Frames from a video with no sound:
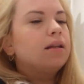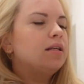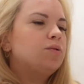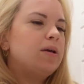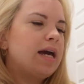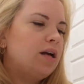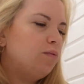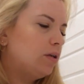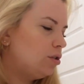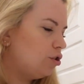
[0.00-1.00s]
this weekend,
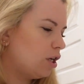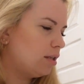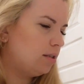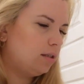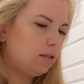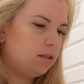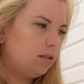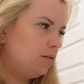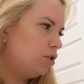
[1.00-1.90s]
was just